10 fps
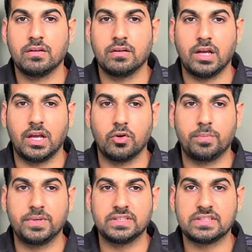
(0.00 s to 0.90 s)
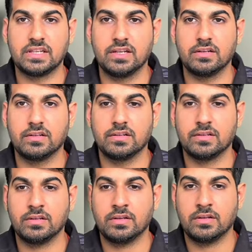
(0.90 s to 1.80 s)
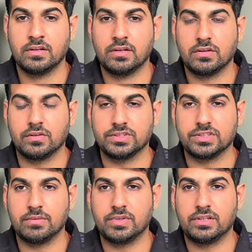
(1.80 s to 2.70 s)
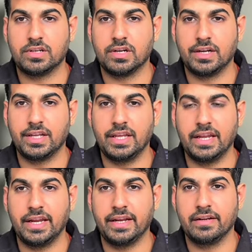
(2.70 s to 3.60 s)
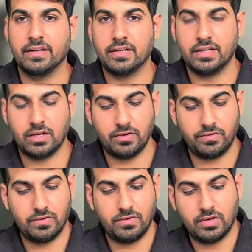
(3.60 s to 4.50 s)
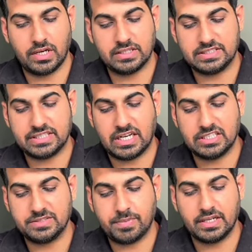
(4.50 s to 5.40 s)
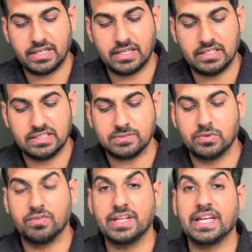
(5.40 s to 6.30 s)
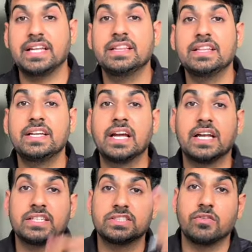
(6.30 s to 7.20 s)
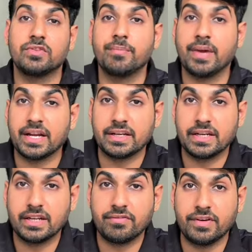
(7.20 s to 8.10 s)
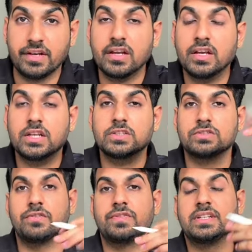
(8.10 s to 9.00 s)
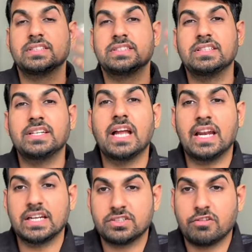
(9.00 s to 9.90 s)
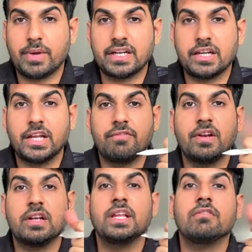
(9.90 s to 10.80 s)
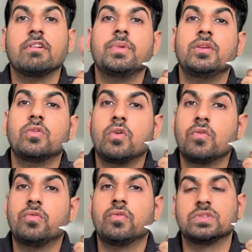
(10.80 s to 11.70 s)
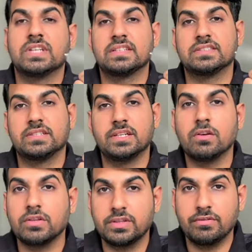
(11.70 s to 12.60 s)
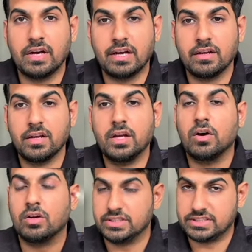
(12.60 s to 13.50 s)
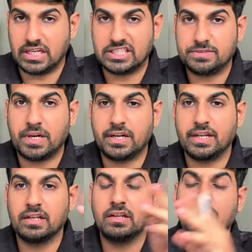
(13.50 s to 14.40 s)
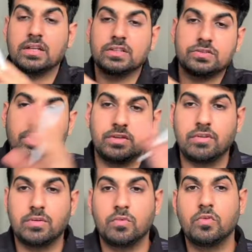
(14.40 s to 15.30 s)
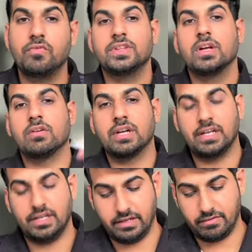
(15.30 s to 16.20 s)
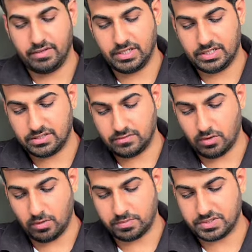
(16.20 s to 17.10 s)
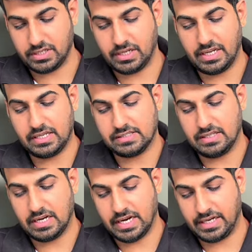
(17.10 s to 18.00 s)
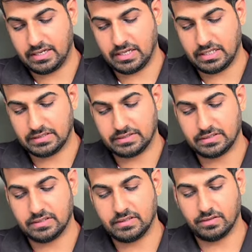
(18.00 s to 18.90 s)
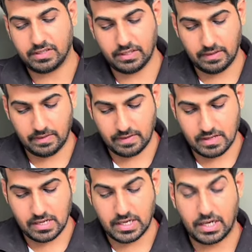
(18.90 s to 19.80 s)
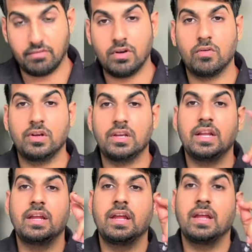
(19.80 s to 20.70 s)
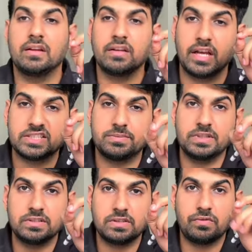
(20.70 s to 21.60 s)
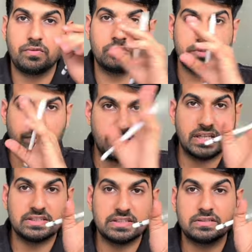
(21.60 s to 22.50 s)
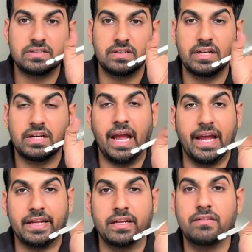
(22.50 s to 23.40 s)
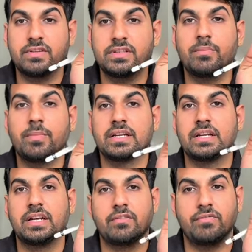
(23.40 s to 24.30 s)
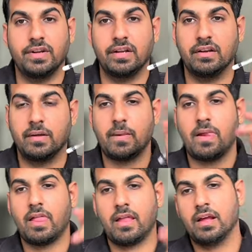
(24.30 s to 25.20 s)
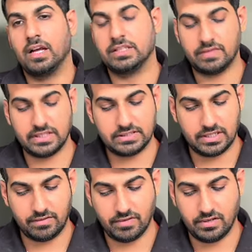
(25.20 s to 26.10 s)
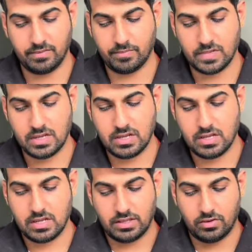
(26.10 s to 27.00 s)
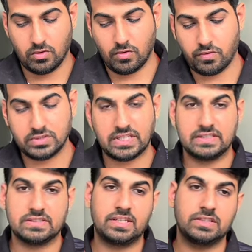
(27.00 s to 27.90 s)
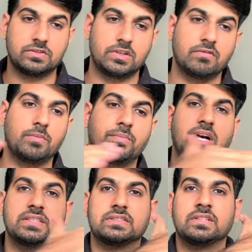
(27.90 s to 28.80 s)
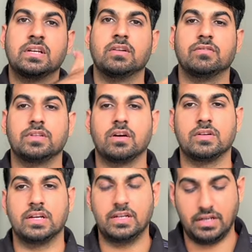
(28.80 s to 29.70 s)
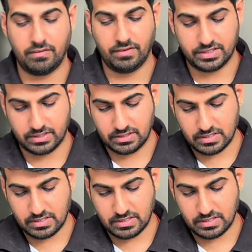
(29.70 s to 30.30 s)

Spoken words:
I hope it is clear. Question number 38. Now if you look at the charged particle is moving in the direction of the magnetic field. So if it is in the direction of magnetic field, there will be no force exerted on the wire, on the charged particle. So it will move without any deviation. Option A is the right answer. Okay, it will only experience a force if it has a certain angle with the magnetic field. Otherwise it will no force exerting, so it will pass without any deviation.